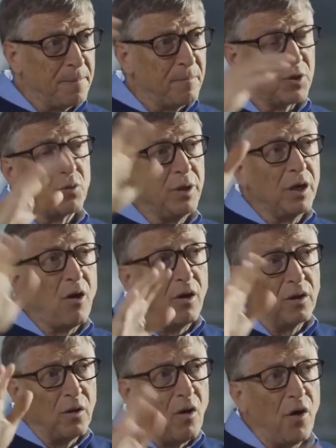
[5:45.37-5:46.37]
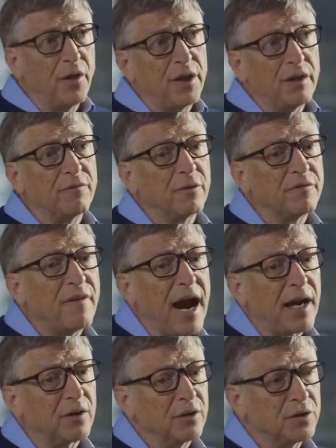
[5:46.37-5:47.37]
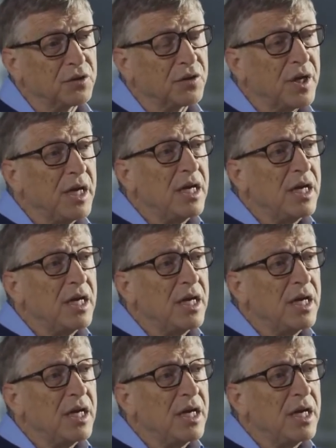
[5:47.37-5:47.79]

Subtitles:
between all the different factors.